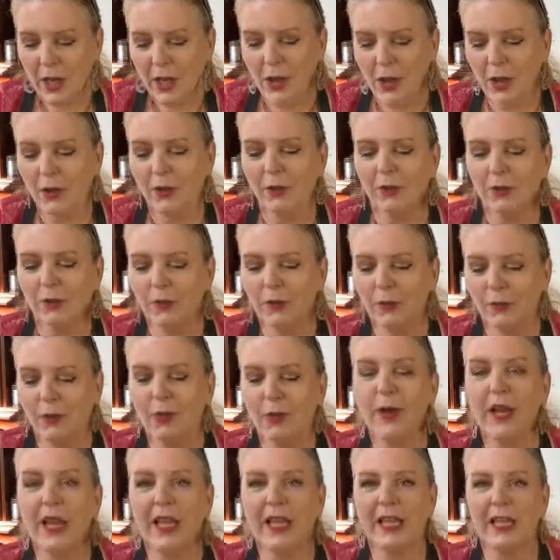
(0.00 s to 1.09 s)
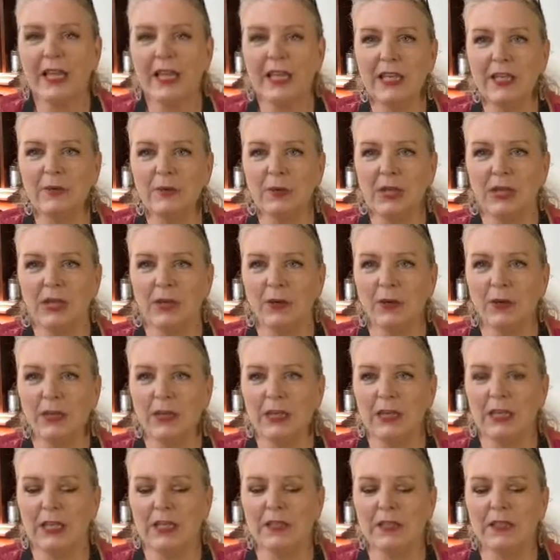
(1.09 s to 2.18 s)
all, what I keep
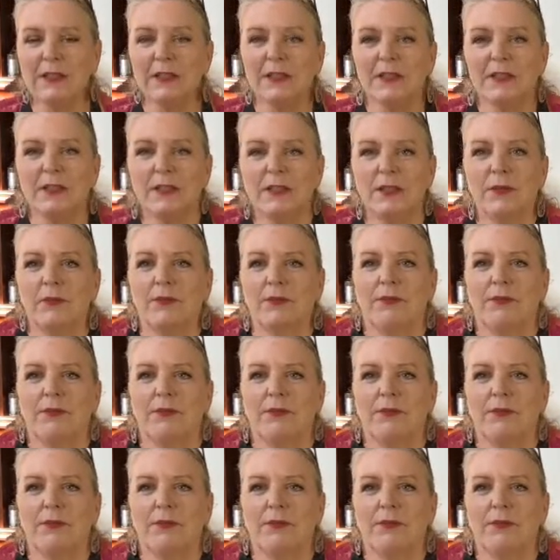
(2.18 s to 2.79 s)
hearing is,